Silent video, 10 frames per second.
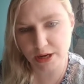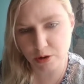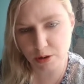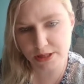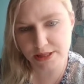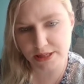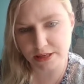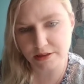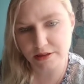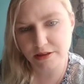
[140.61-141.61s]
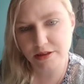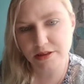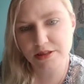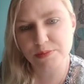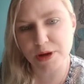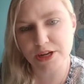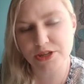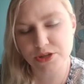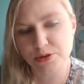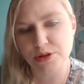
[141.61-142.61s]
quantity to
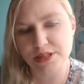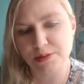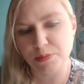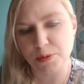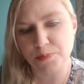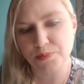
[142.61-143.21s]
match to the symbol.